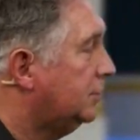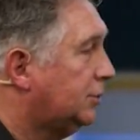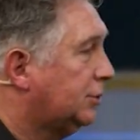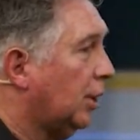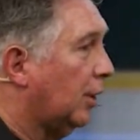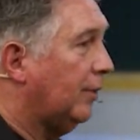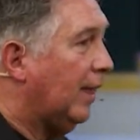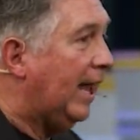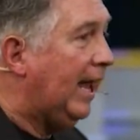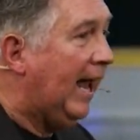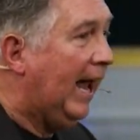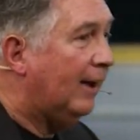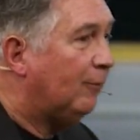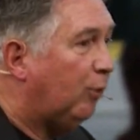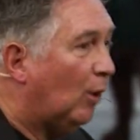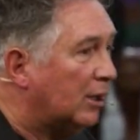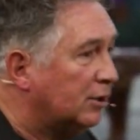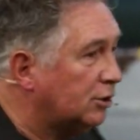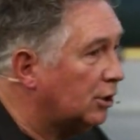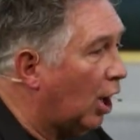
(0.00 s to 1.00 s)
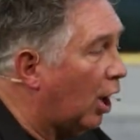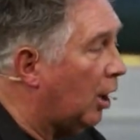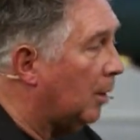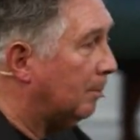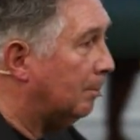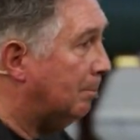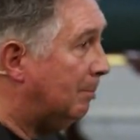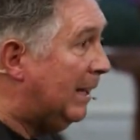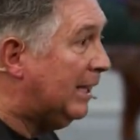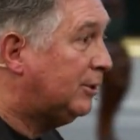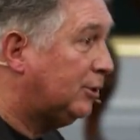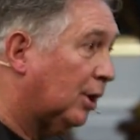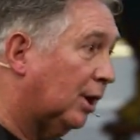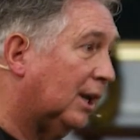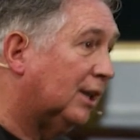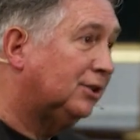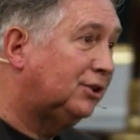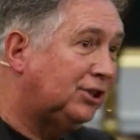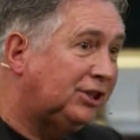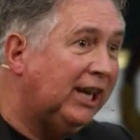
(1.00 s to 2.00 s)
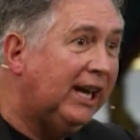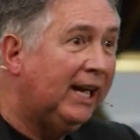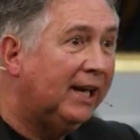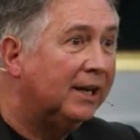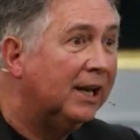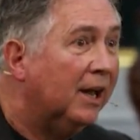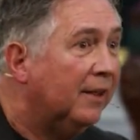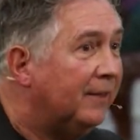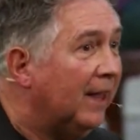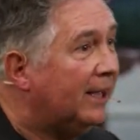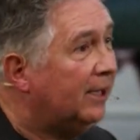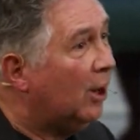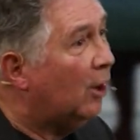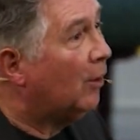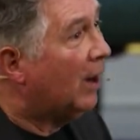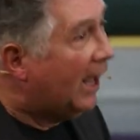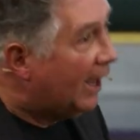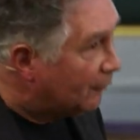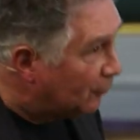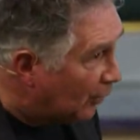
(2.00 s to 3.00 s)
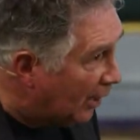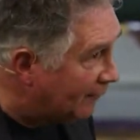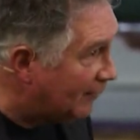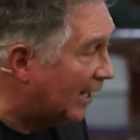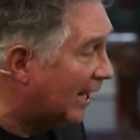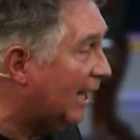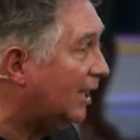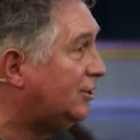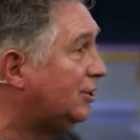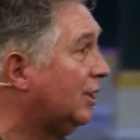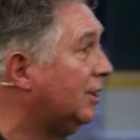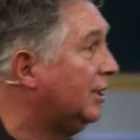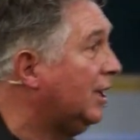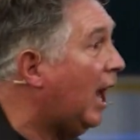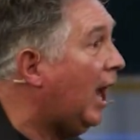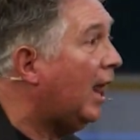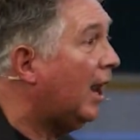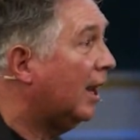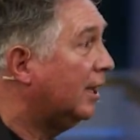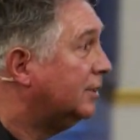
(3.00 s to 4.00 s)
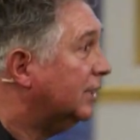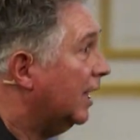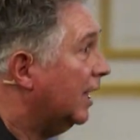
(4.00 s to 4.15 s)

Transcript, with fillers: So they have what's called mental assent. They don't have revelation knowledge.